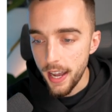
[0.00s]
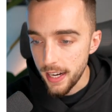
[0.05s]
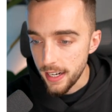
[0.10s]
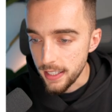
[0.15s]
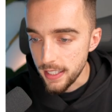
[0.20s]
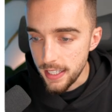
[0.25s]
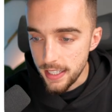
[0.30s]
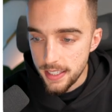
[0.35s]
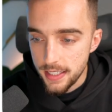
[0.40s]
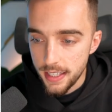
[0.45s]
And then
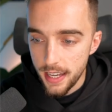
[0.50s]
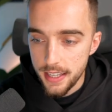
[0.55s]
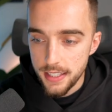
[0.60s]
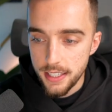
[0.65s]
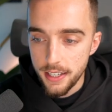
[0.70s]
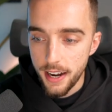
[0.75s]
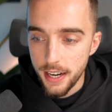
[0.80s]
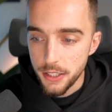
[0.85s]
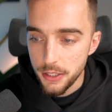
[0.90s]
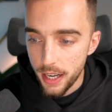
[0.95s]
he says,
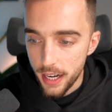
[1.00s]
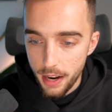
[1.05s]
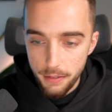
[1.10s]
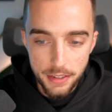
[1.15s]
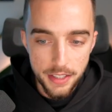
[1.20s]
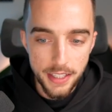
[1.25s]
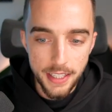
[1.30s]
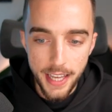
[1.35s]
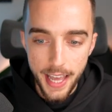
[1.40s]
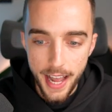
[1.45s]
you know, I tried
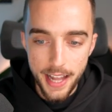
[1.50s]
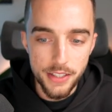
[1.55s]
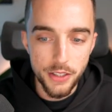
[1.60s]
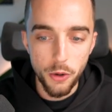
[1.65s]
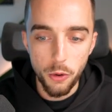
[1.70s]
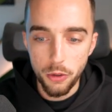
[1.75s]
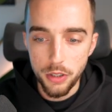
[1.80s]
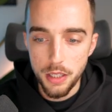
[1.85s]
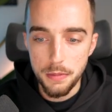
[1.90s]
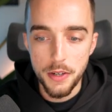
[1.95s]
everything, ads,
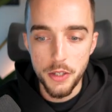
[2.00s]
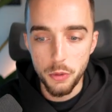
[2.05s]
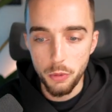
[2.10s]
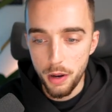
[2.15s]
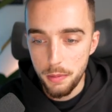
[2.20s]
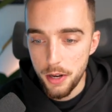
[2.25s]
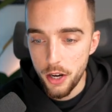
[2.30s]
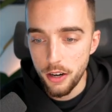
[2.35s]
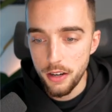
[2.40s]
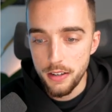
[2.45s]
cold emails,
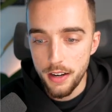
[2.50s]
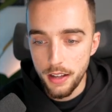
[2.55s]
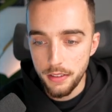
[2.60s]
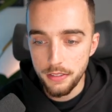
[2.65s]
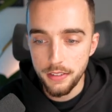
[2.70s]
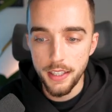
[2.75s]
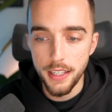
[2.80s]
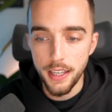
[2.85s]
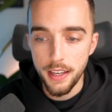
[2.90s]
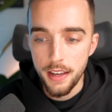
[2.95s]
webinar,
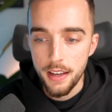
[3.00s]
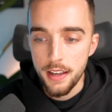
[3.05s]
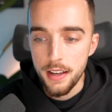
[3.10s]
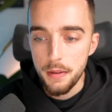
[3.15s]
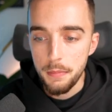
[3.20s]
nothing.